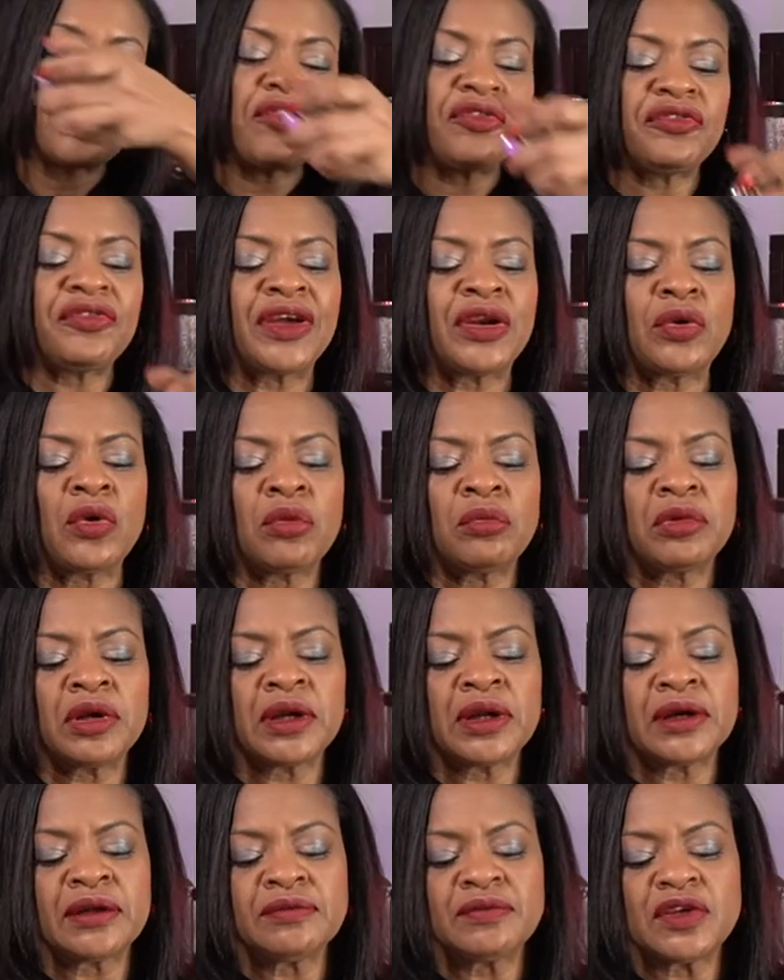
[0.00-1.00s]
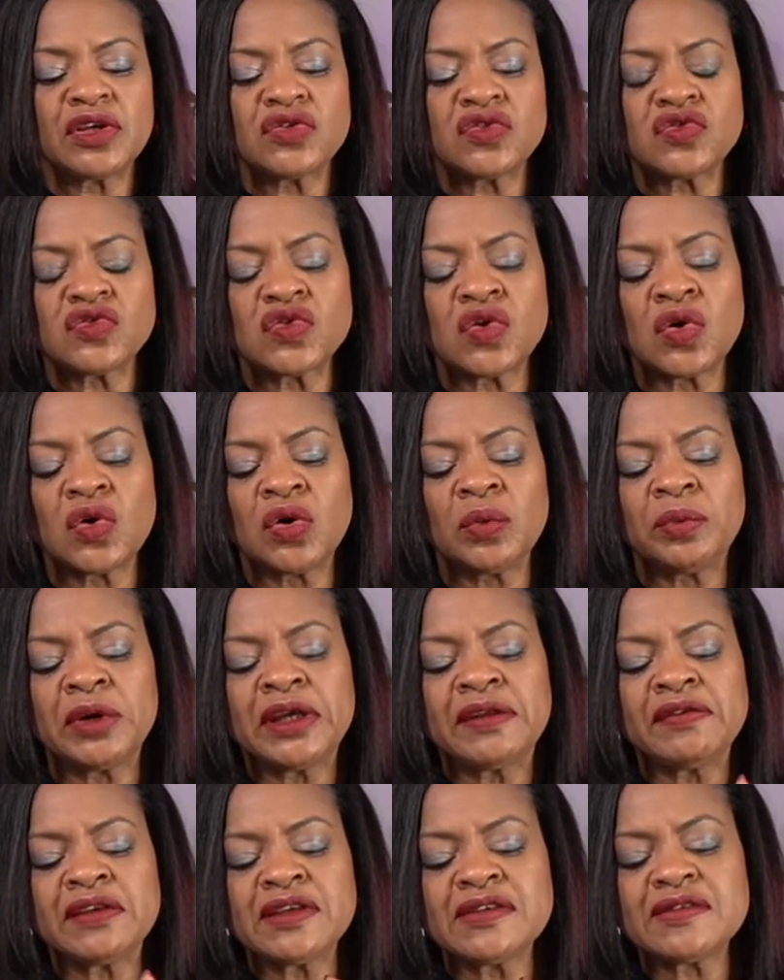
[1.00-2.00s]
phenomenal. So
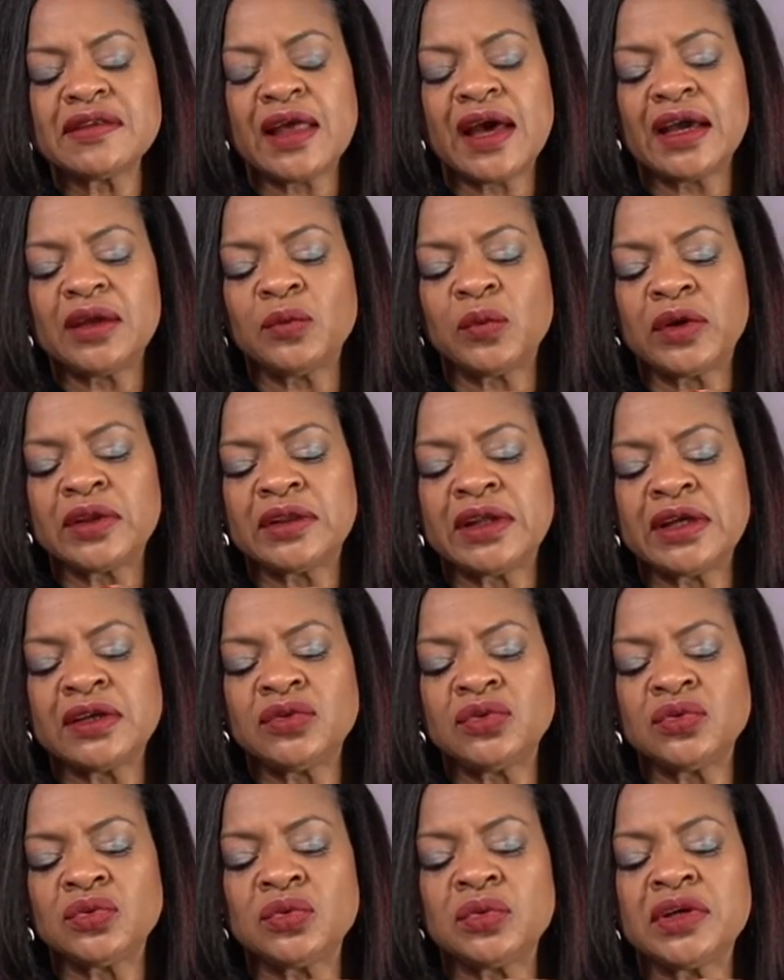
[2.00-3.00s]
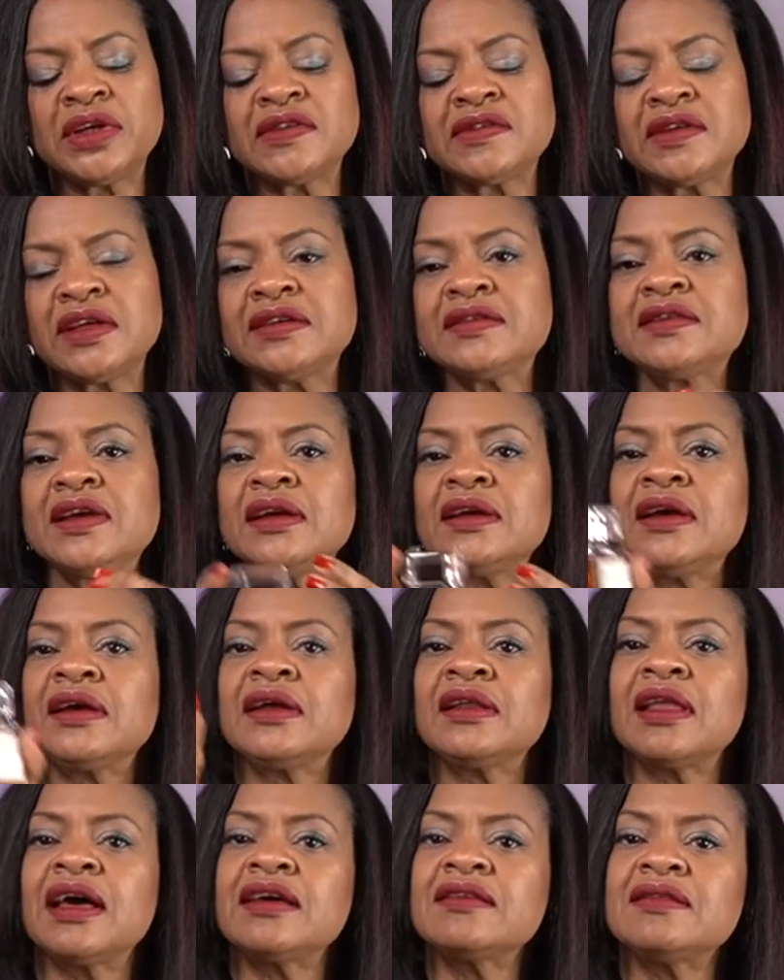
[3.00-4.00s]
in this line, what they do is they take a
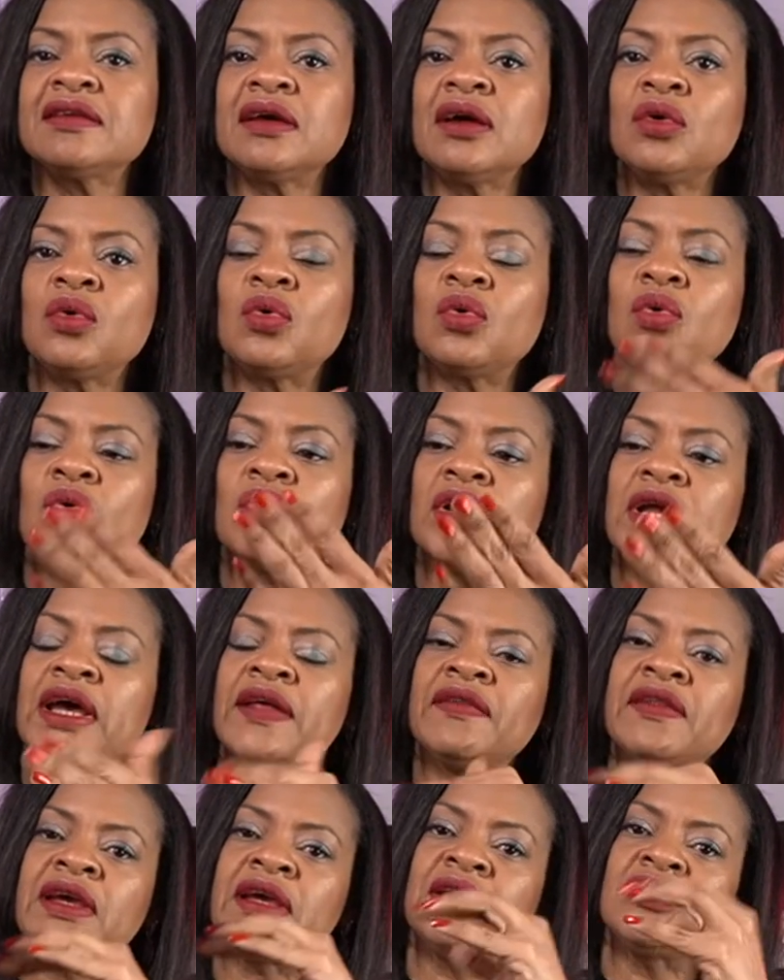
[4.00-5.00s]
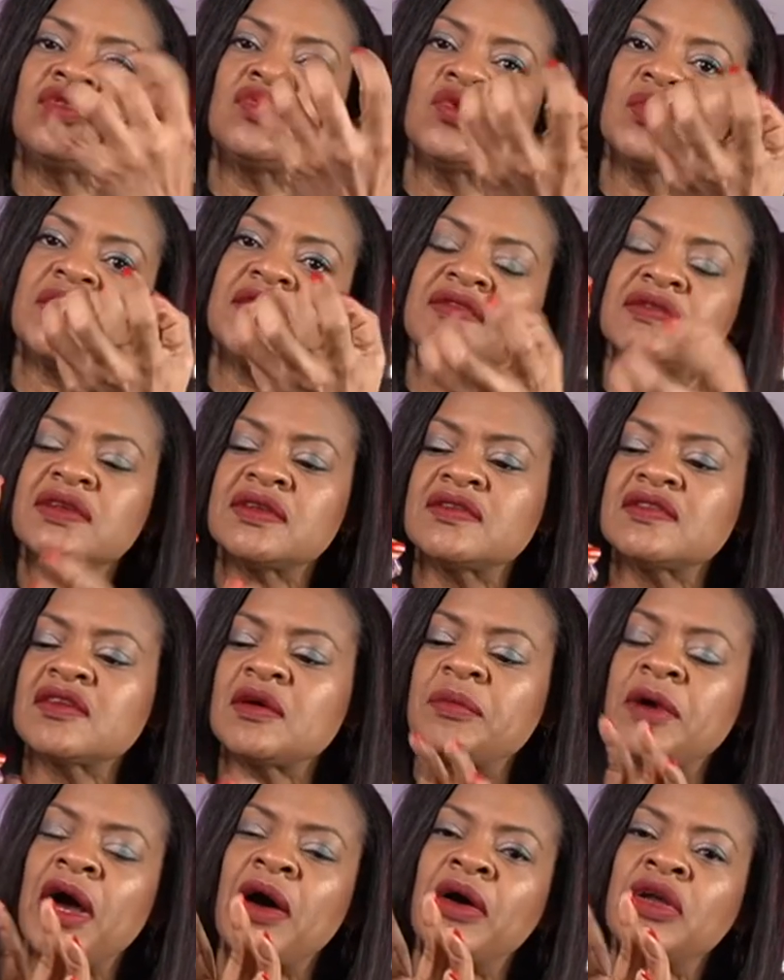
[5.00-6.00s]
classic accord and they twist it
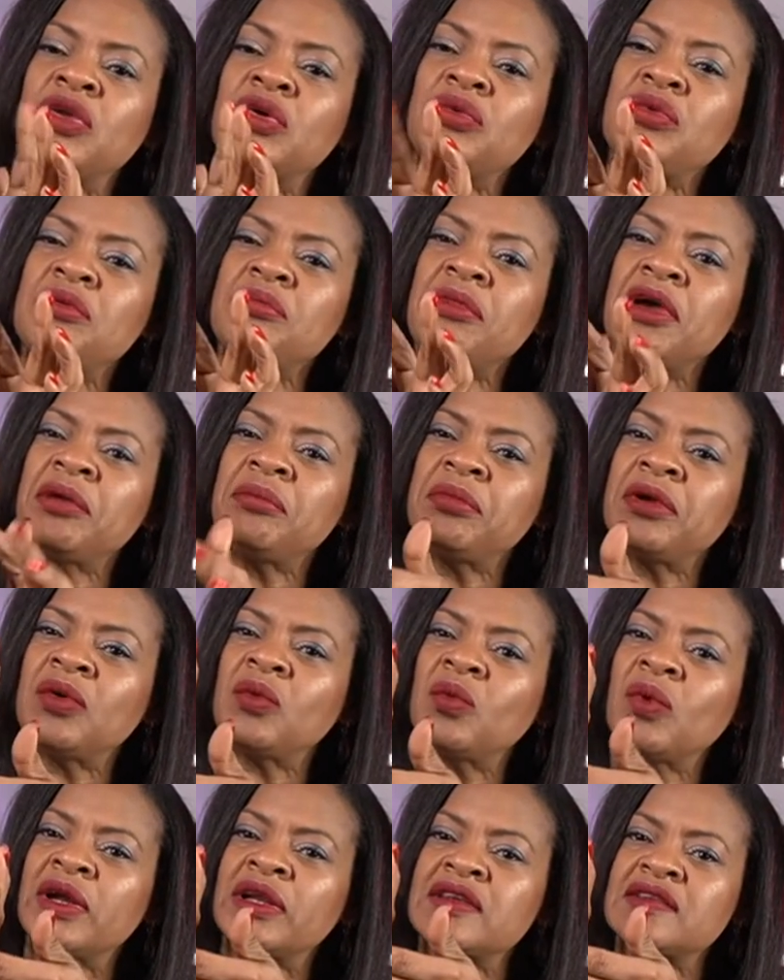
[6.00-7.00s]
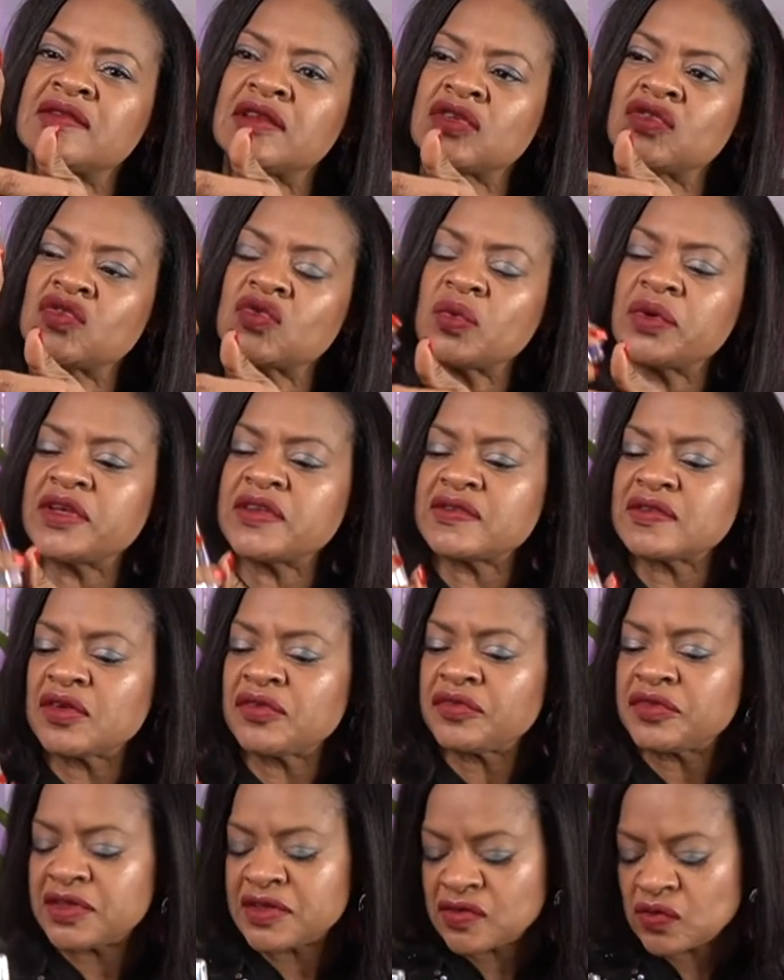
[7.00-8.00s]
somehow. I don't remember what is the twist of
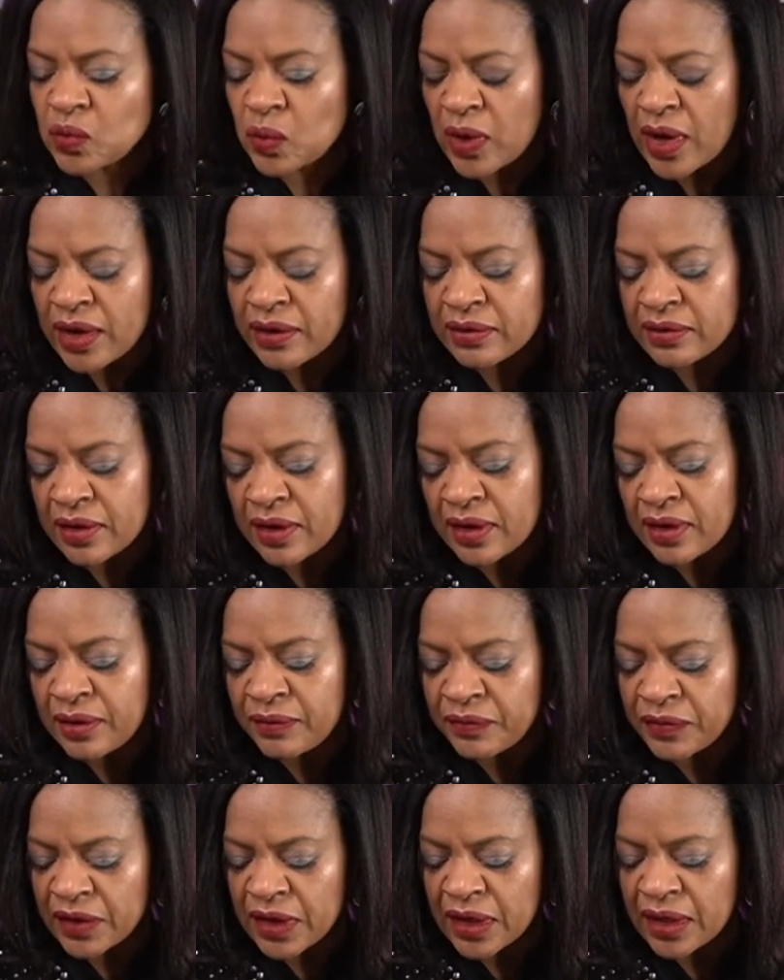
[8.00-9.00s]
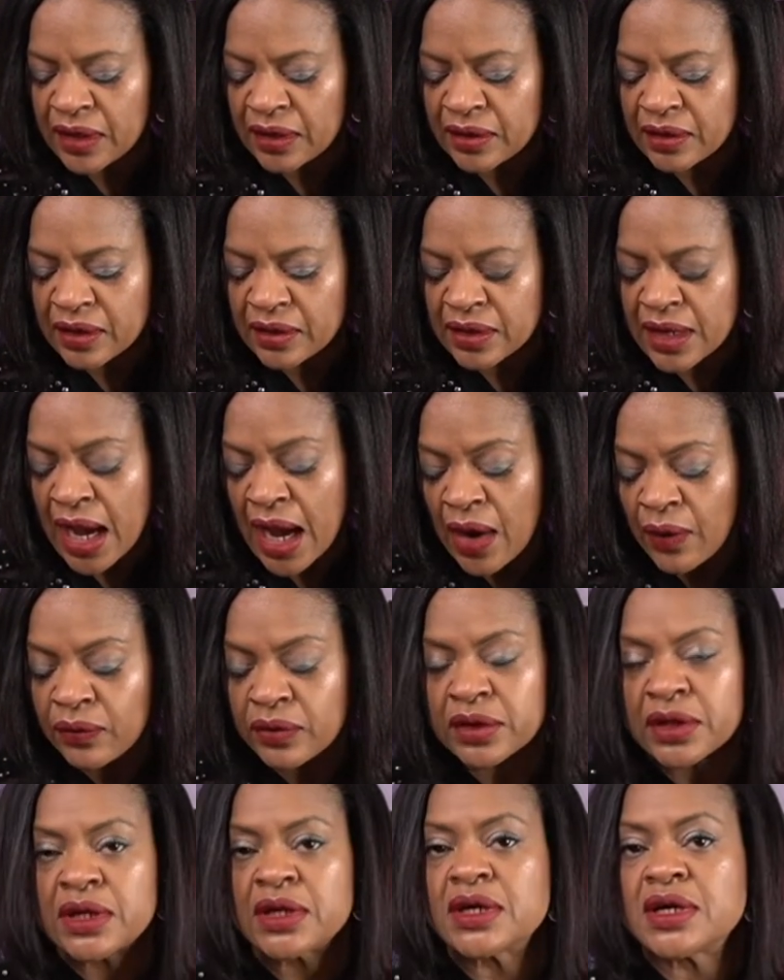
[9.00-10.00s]
this one um, now,
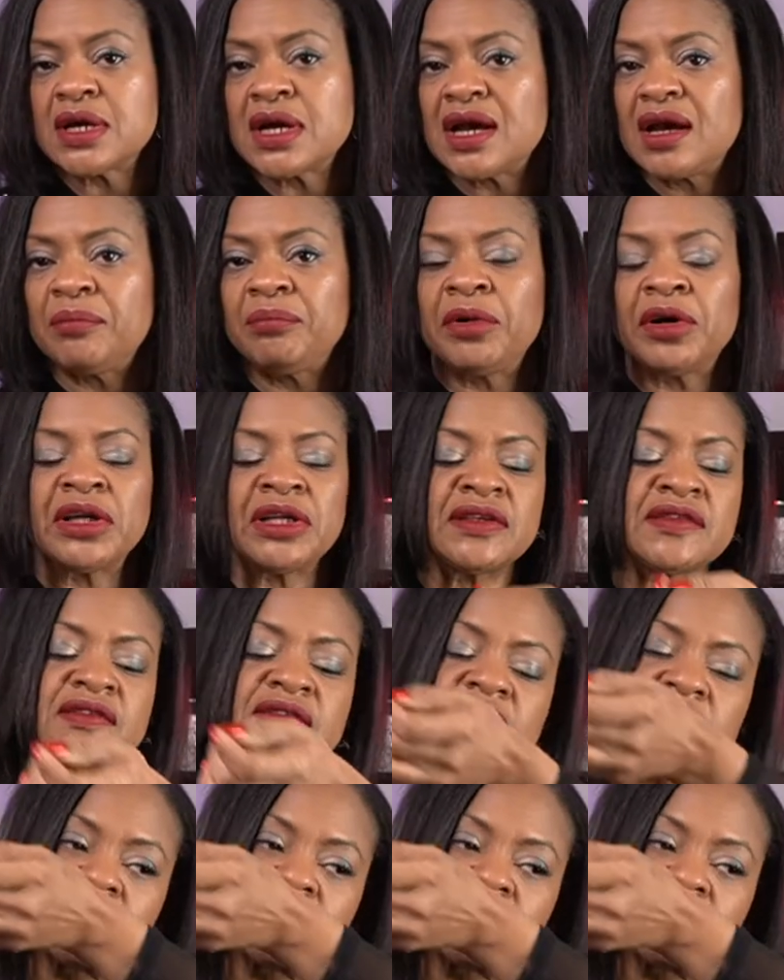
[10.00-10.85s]
but it's,